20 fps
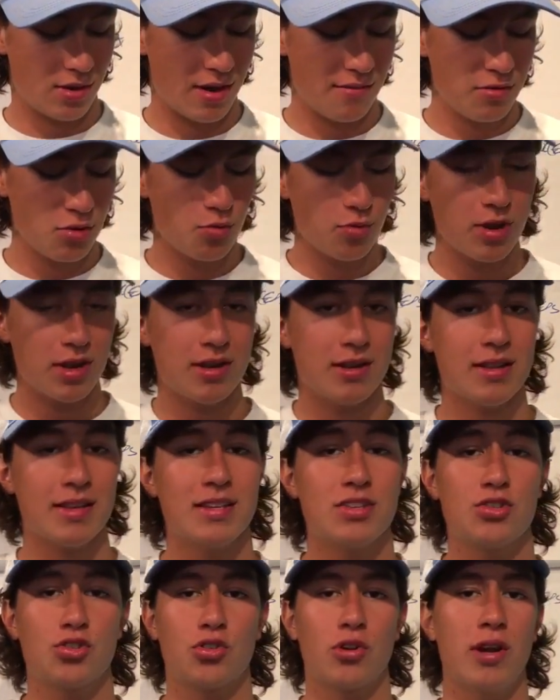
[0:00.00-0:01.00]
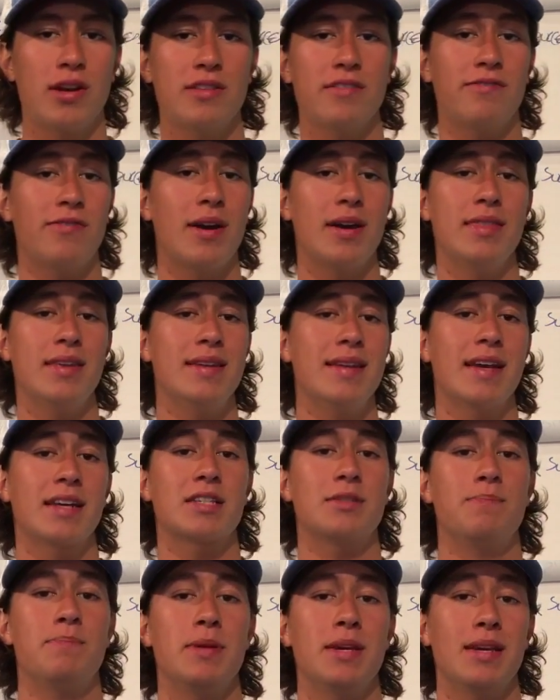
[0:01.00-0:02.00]
Everyone is trying to find the
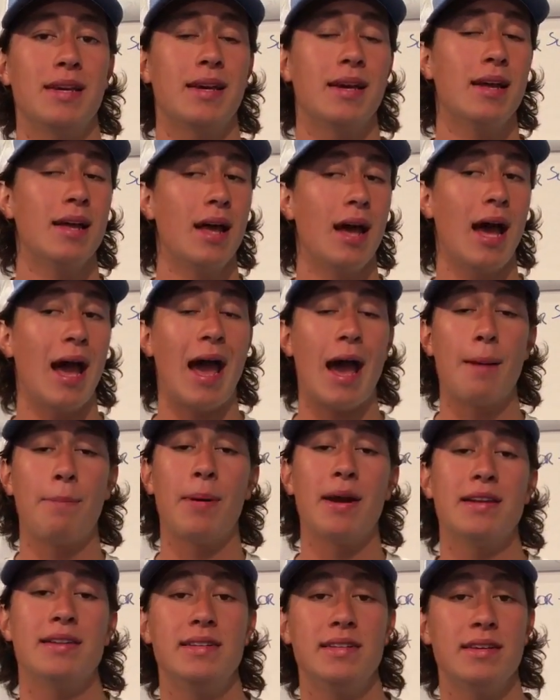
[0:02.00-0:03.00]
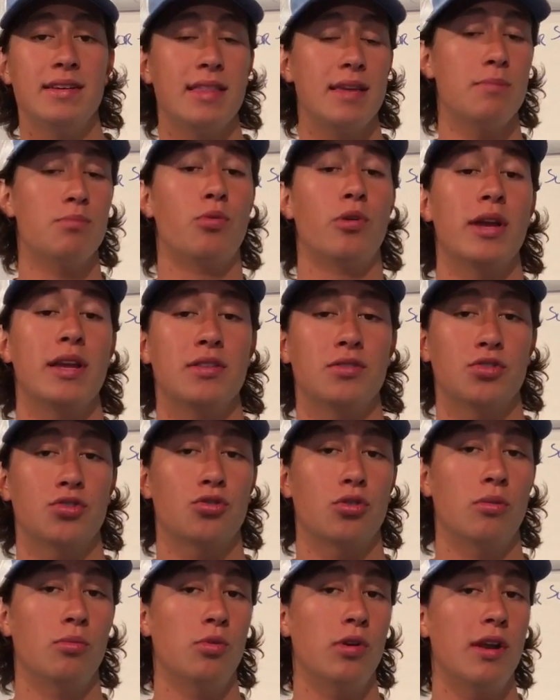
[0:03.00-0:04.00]
next big app idea, they
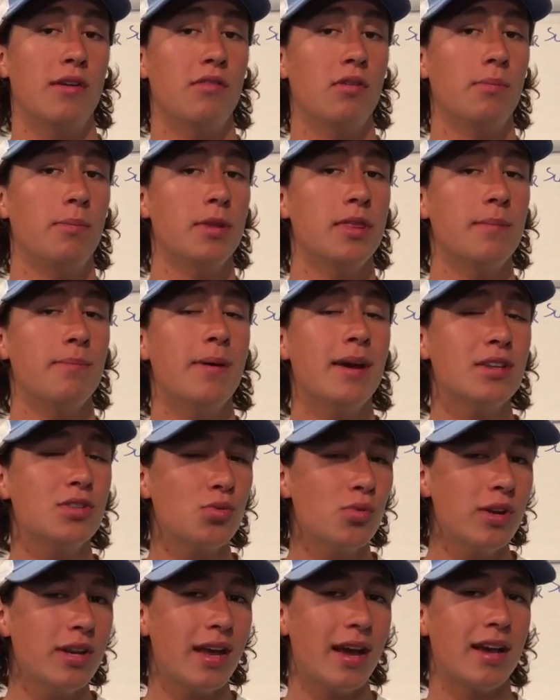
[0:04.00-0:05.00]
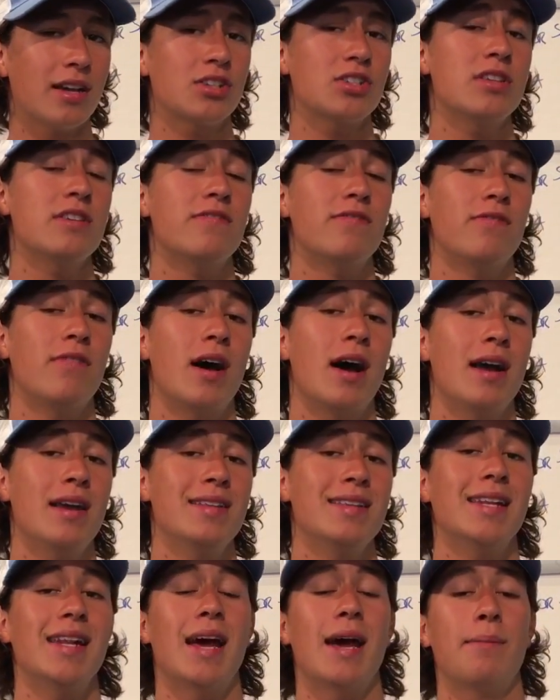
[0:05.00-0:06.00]
brainstorm, whatever, but the best way to actually
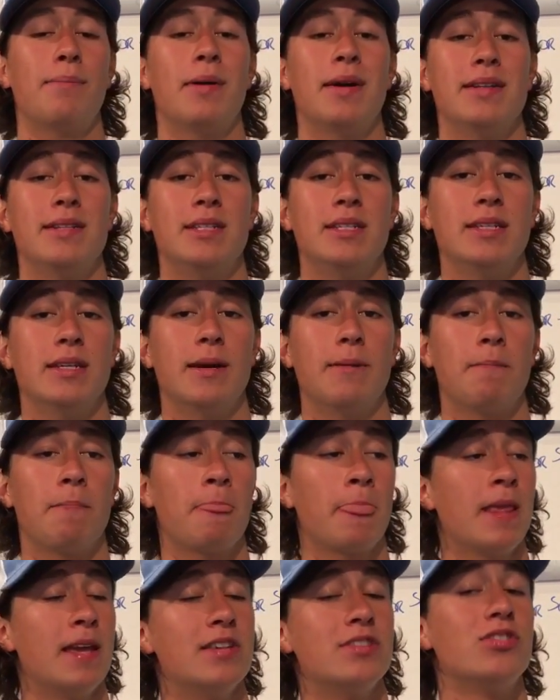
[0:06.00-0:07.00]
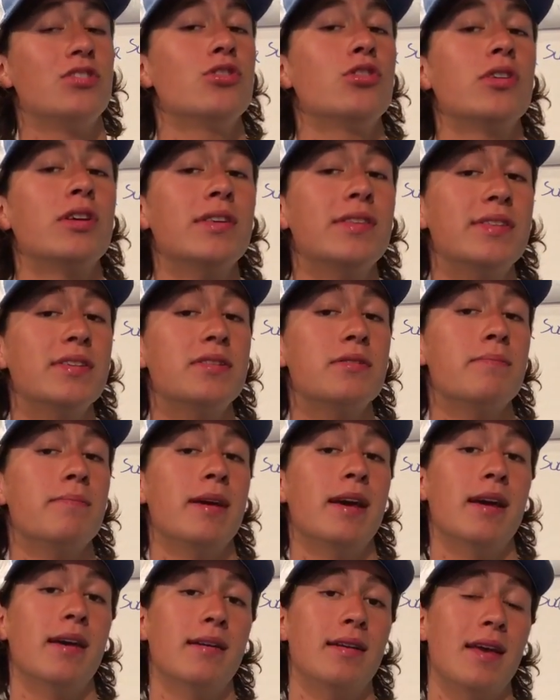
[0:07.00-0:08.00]
find an app idea is look at the
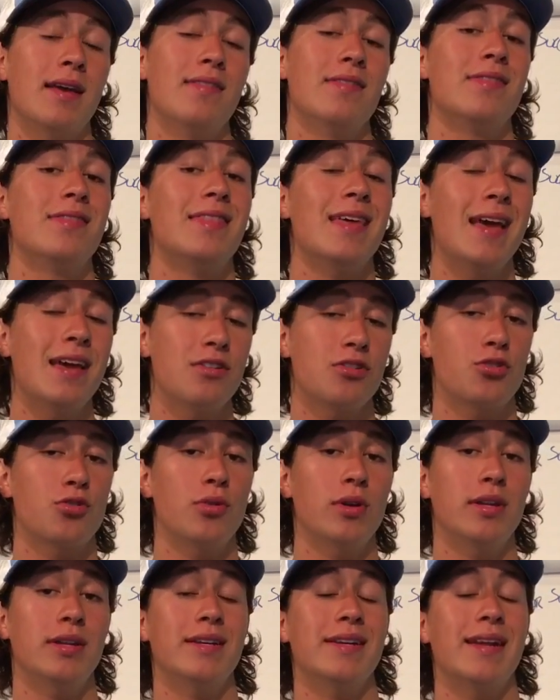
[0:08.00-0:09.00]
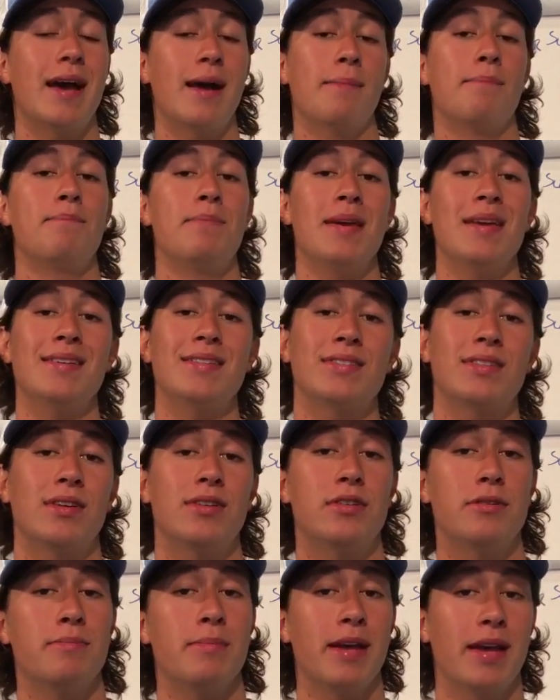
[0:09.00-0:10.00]
demand and then create an app based
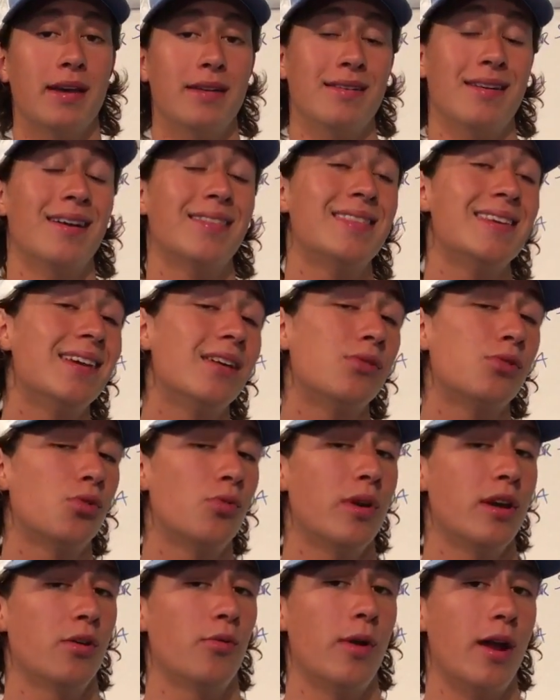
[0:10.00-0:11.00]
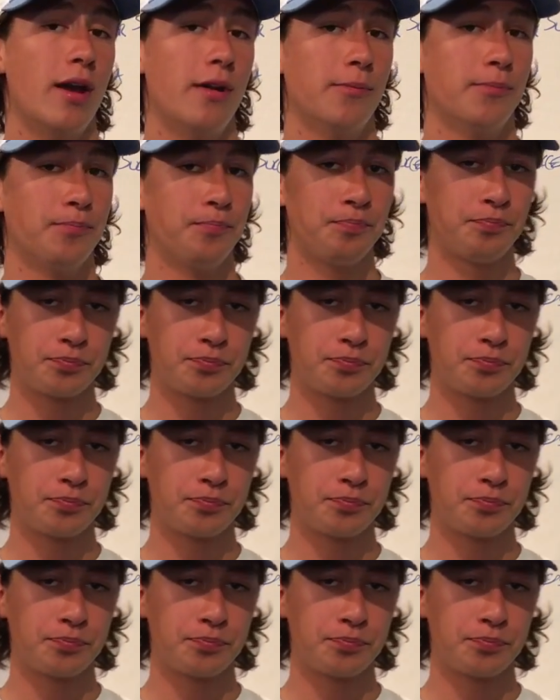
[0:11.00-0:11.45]
on demand, not the other way around.